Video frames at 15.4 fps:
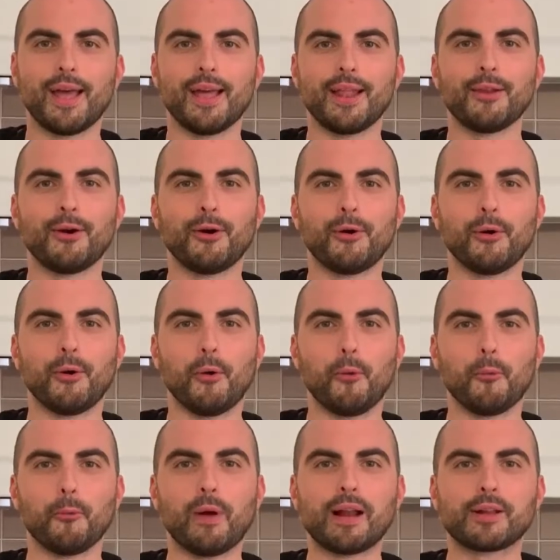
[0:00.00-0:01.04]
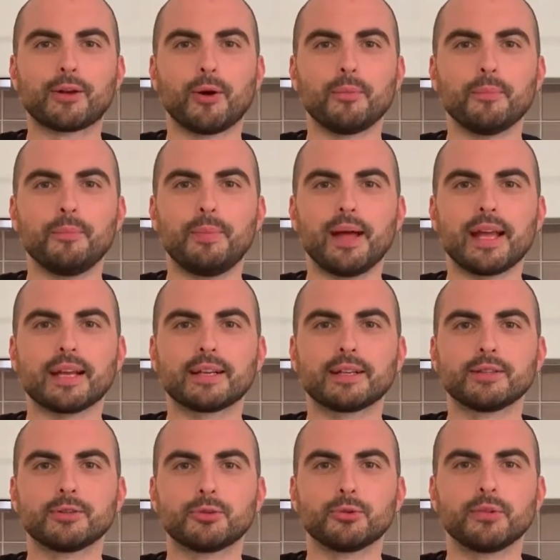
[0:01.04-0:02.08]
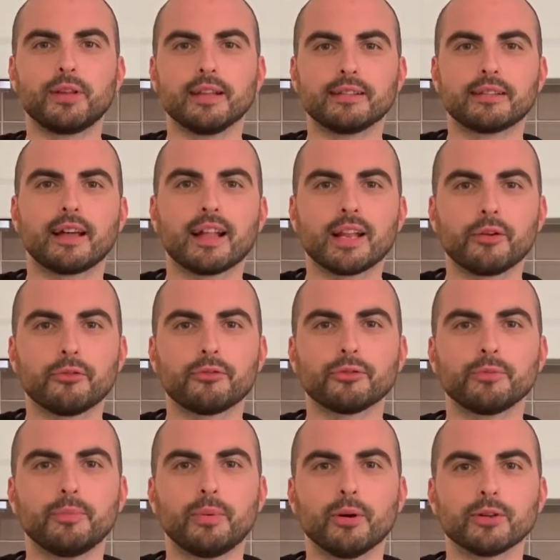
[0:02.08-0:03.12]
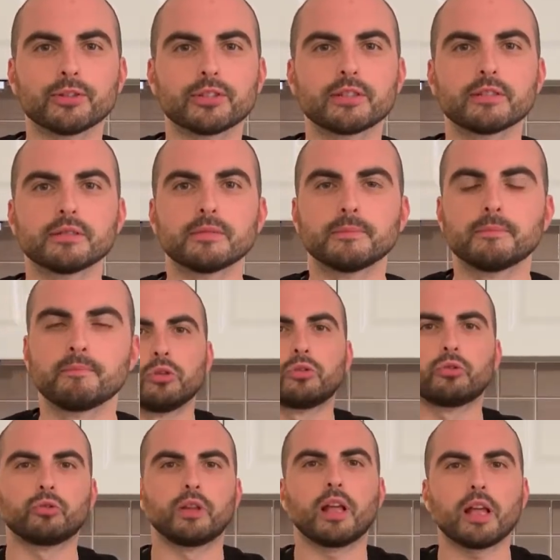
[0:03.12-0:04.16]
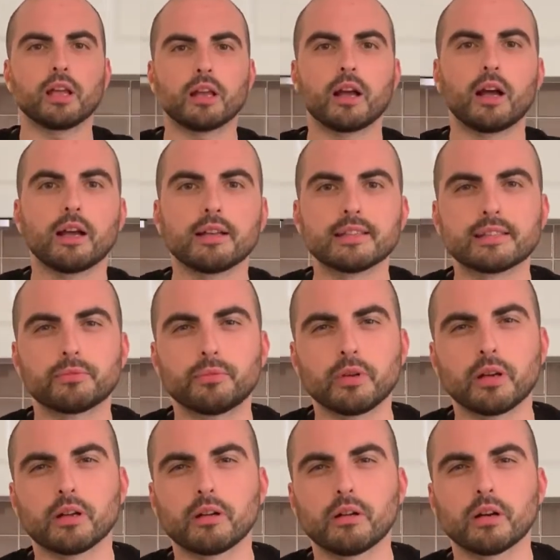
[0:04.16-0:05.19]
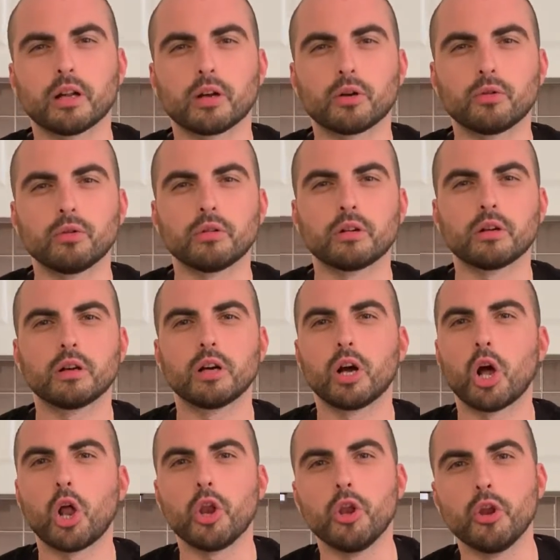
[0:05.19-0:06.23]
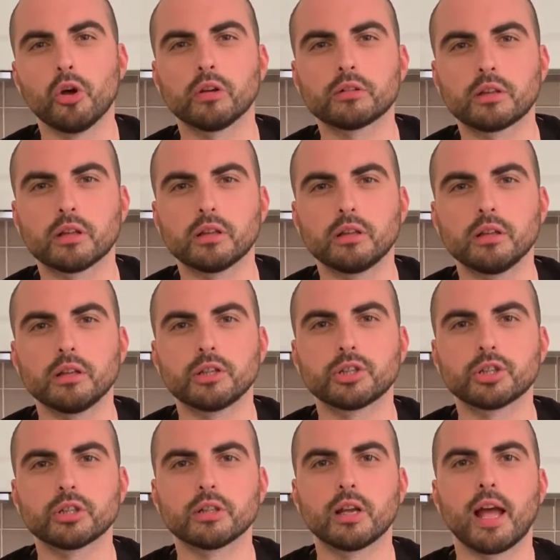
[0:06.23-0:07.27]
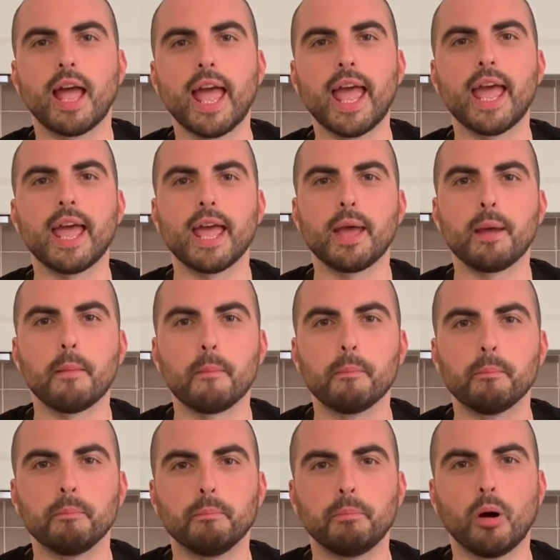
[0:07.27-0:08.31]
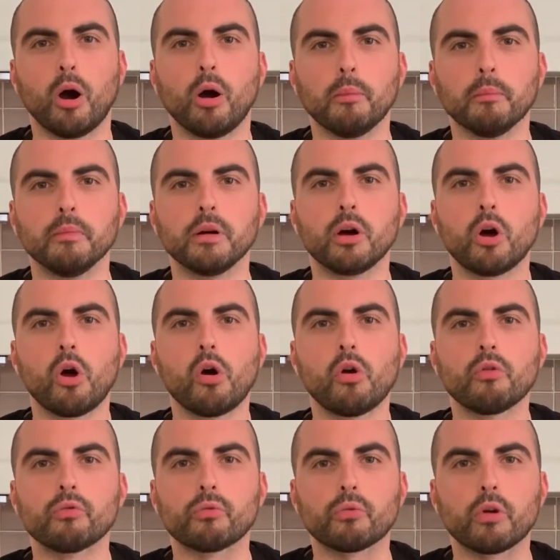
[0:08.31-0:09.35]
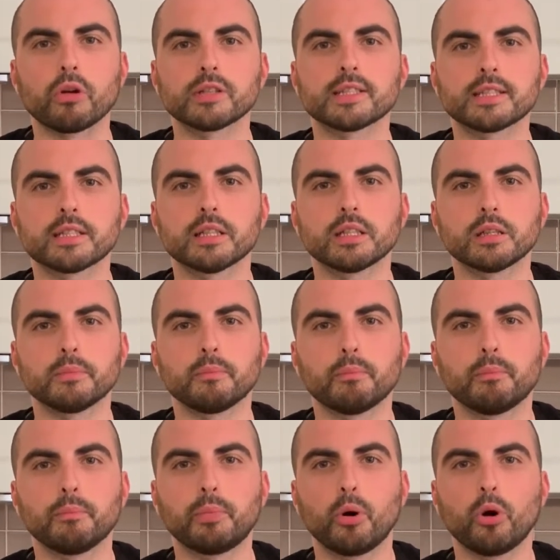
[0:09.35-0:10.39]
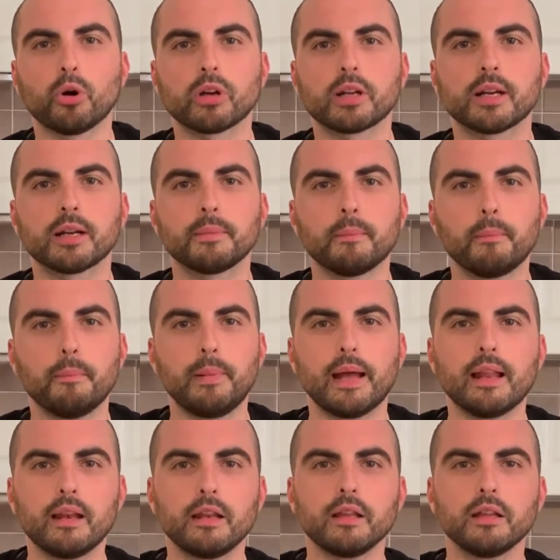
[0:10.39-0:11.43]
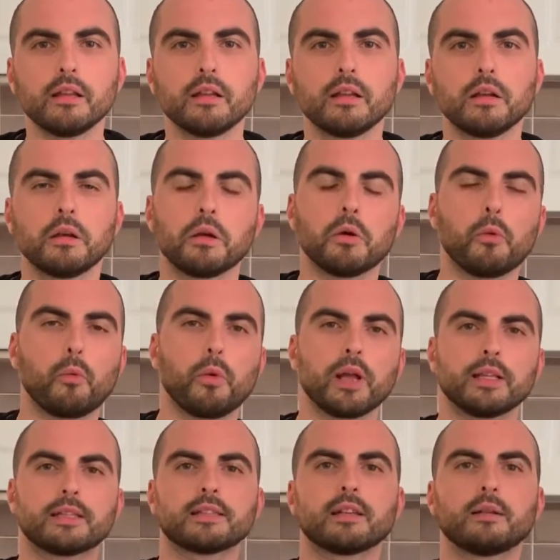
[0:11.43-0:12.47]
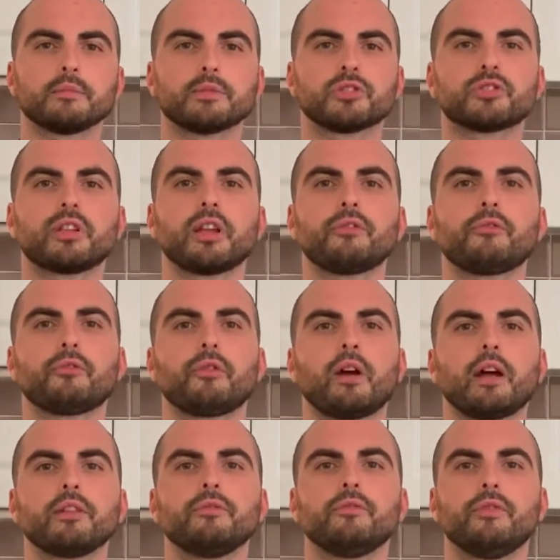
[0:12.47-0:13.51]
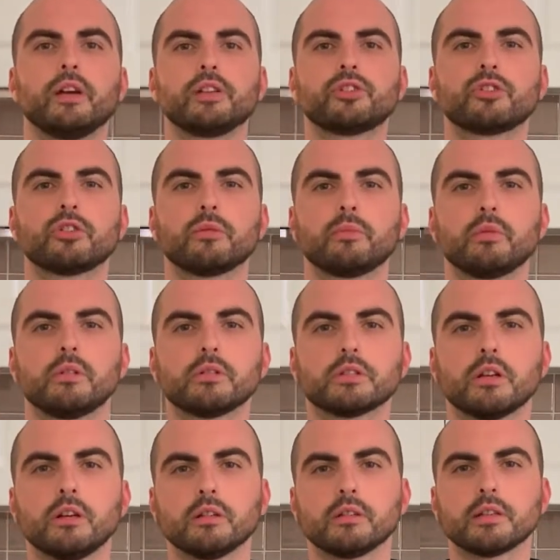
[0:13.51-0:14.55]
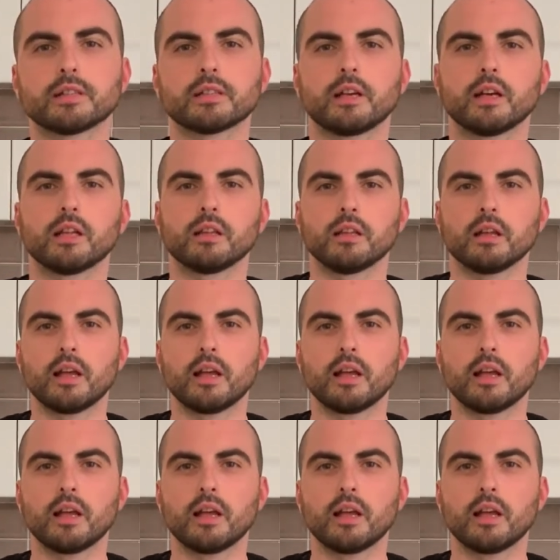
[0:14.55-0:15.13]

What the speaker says: Hello, welcome back to the Italian Food Boss. Today guys we are gonna cook not a dish, a bomb. Roasted pork belly with some stir-fried vegetables on the side.